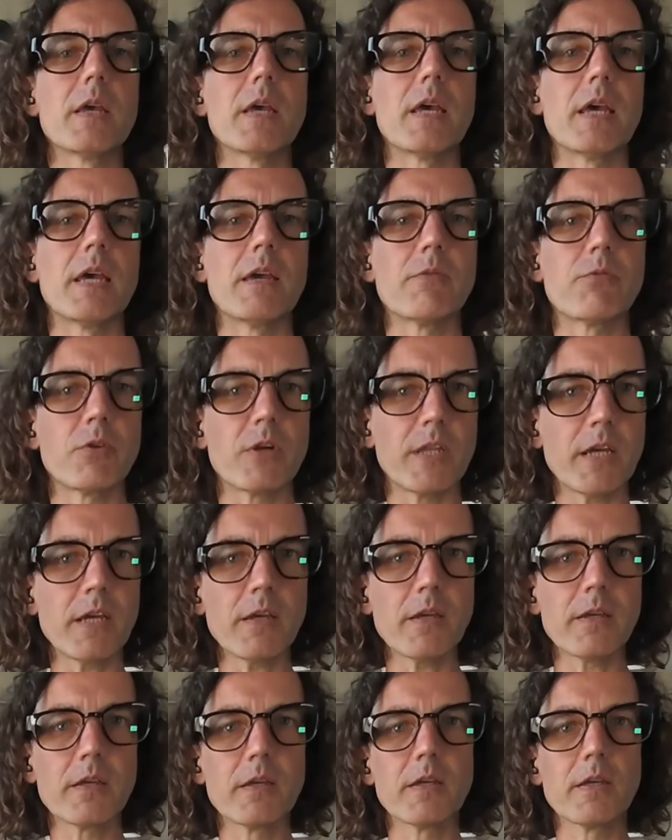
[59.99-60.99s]
every
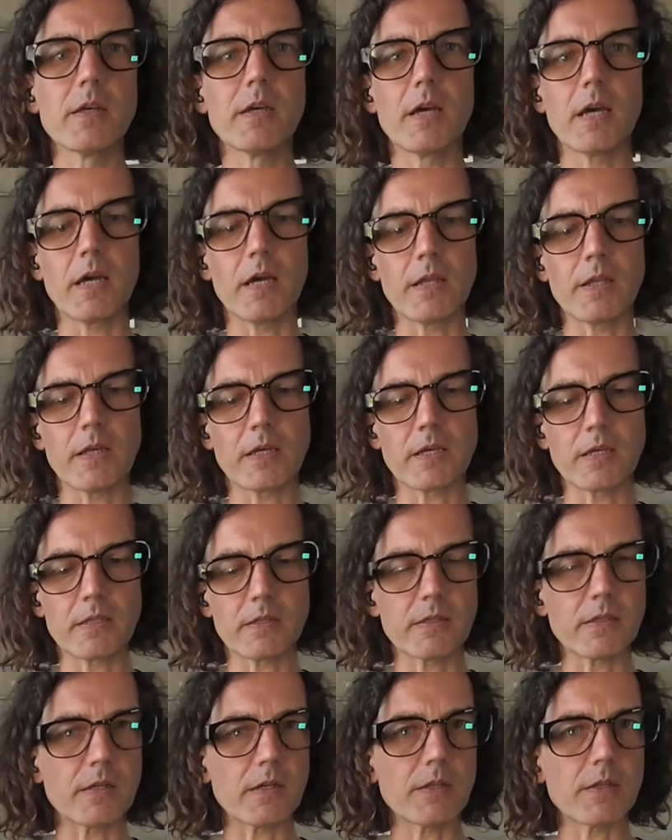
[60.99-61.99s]
day. And I can
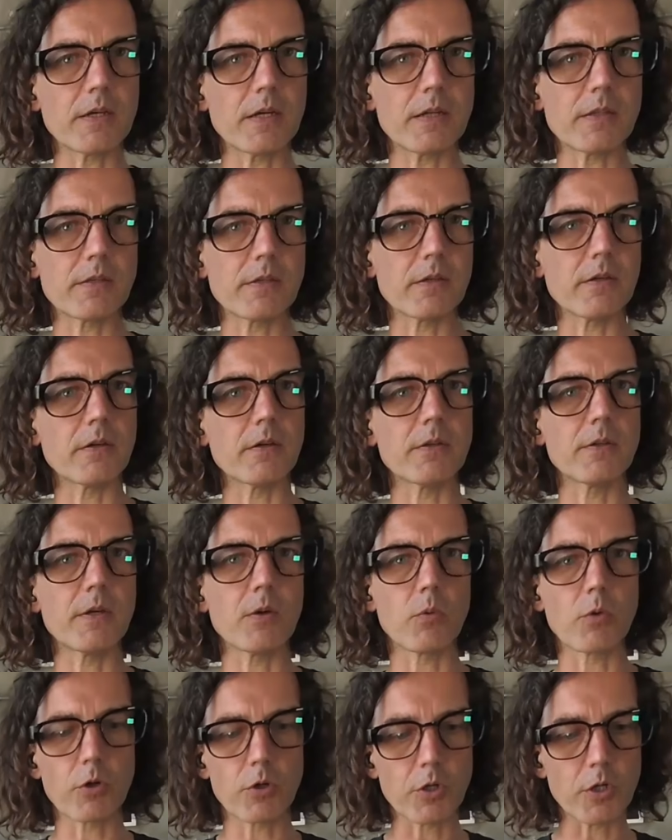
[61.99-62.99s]
tell that they
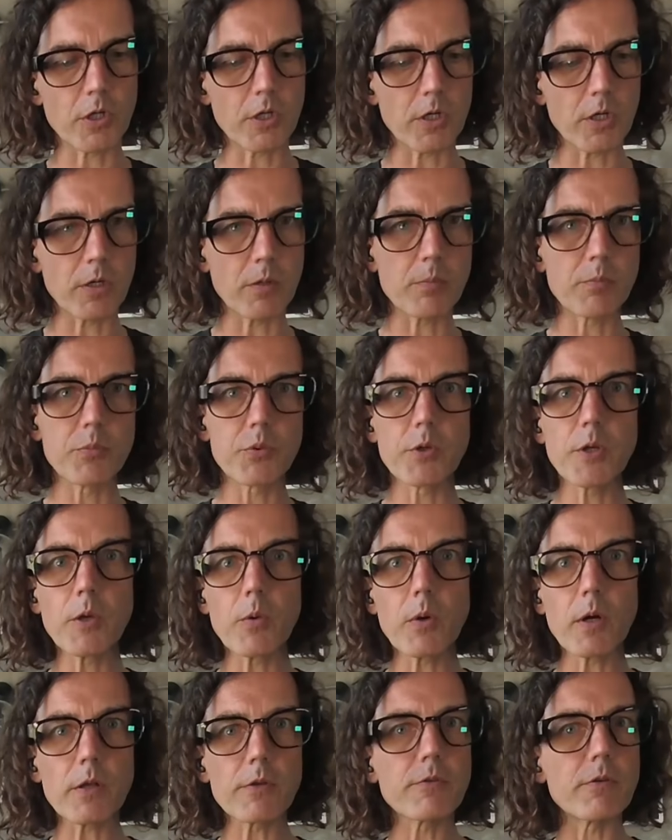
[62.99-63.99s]
work pretty
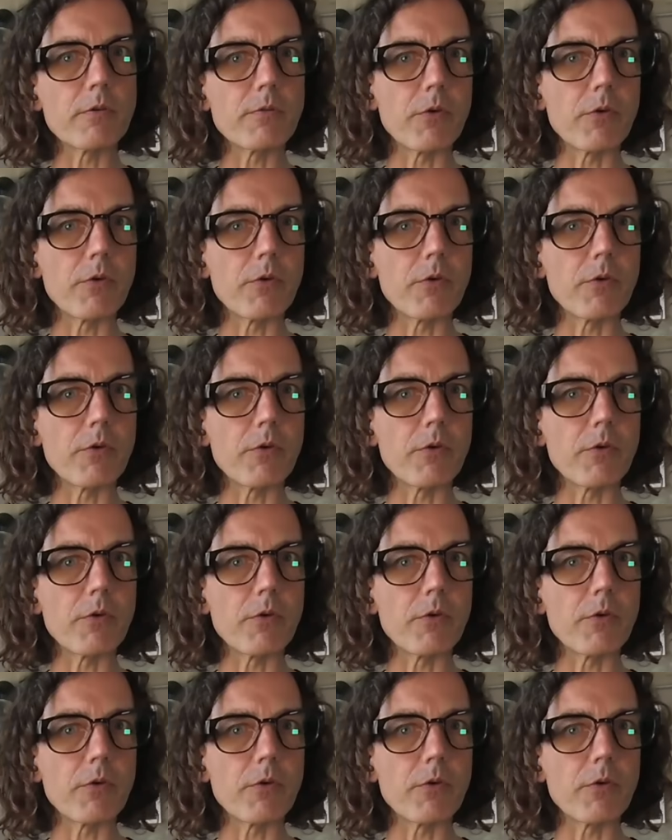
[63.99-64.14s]
well so